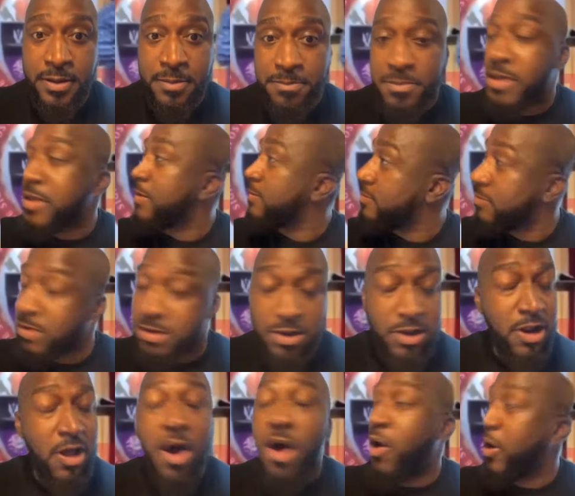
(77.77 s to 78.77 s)
but
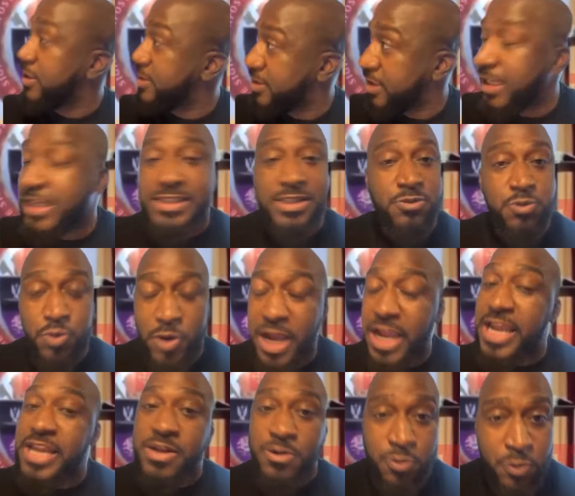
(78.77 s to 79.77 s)
Lord Jesus,
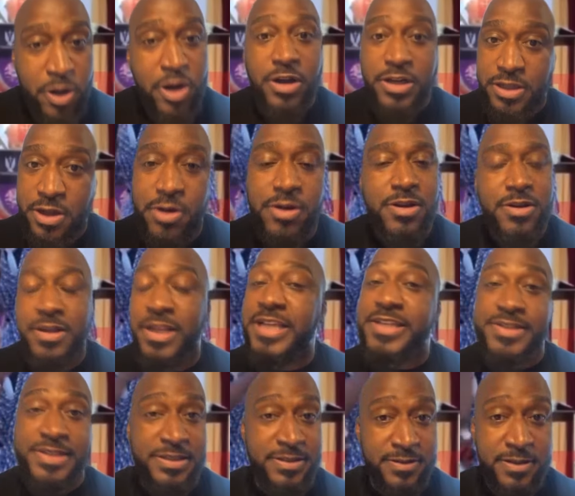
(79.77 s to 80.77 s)
what in the world is going?
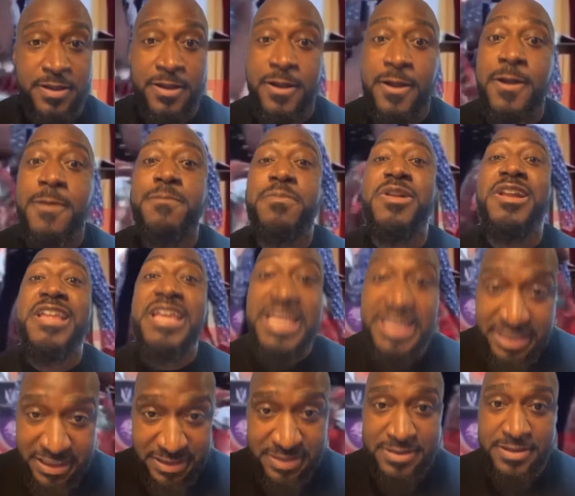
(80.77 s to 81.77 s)
Listen,
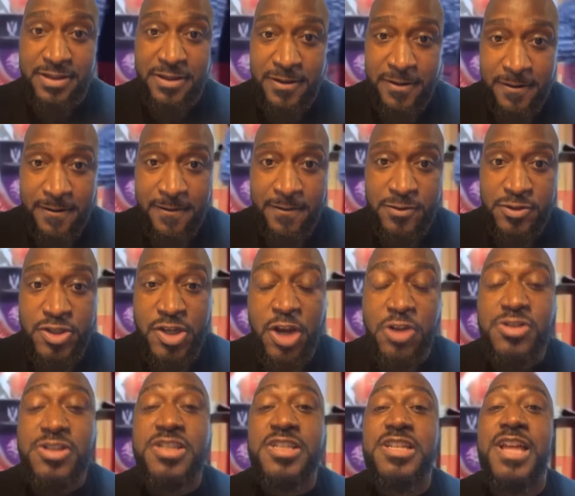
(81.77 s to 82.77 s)
please,
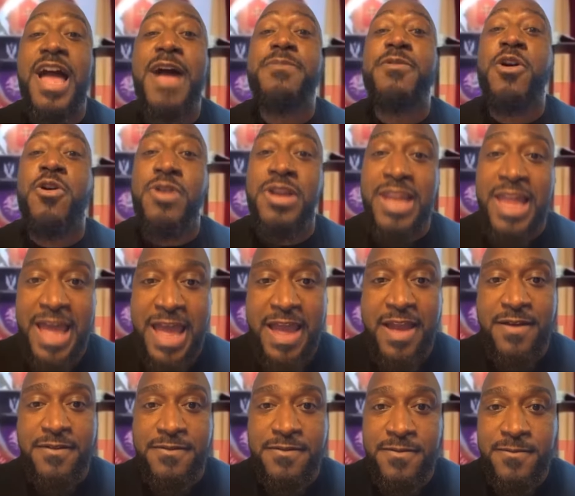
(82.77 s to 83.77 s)
churches, stop going
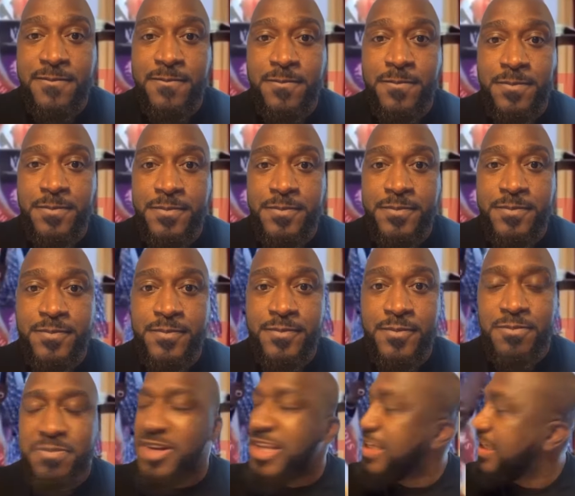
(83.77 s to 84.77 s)
live.
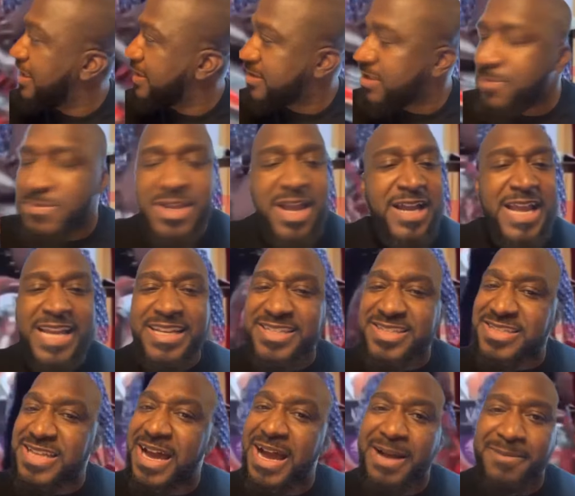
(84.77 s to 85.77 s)
Please, some of y'all got to
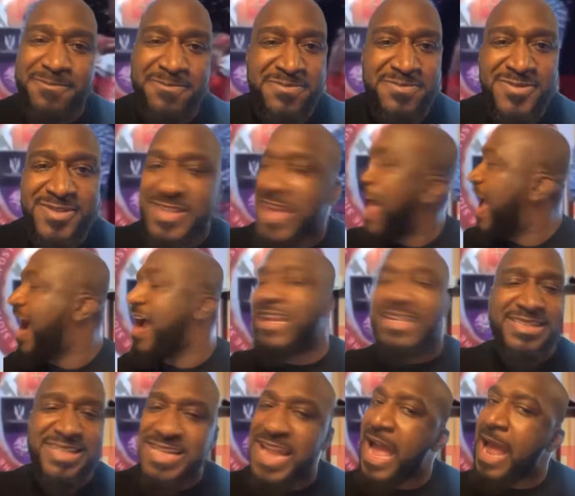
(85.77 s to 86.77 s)
stop. God
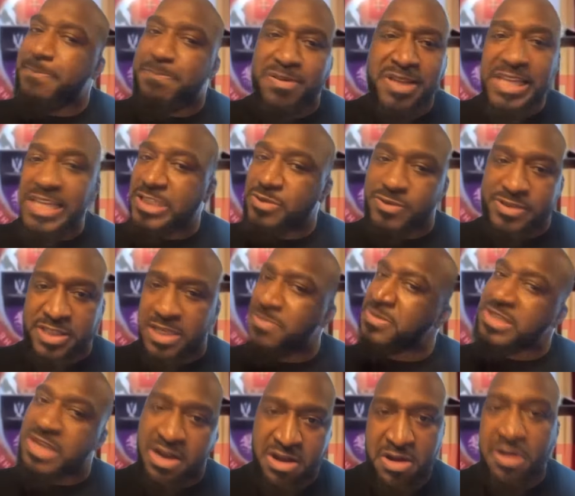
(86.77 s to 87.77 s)
is not pleased with
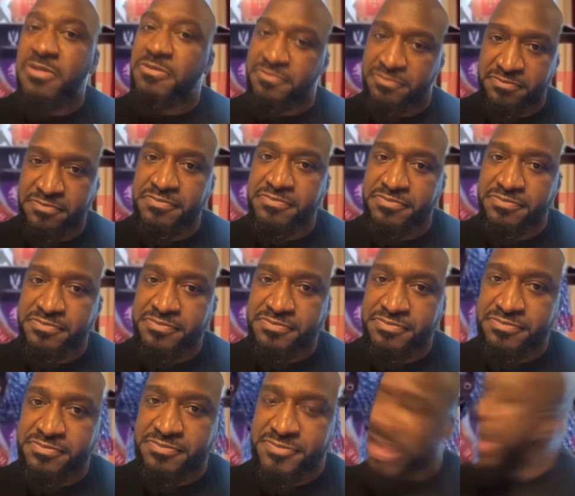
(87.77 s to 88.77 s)
some of y'all.
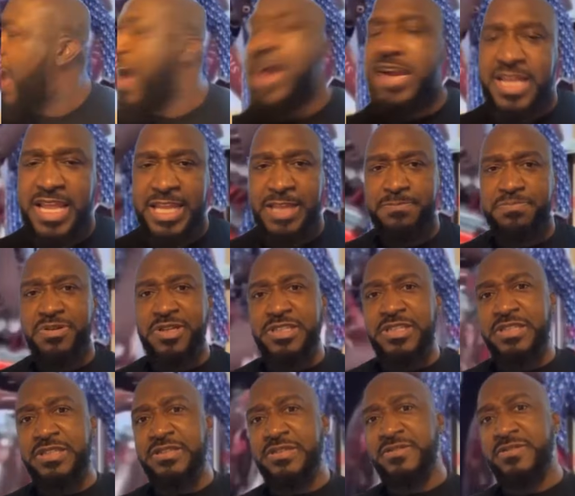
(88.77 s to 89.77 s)
God ain't
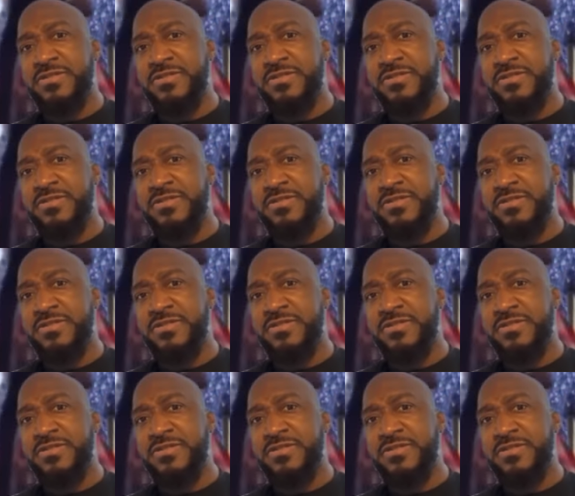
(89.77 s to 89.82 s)
pleased.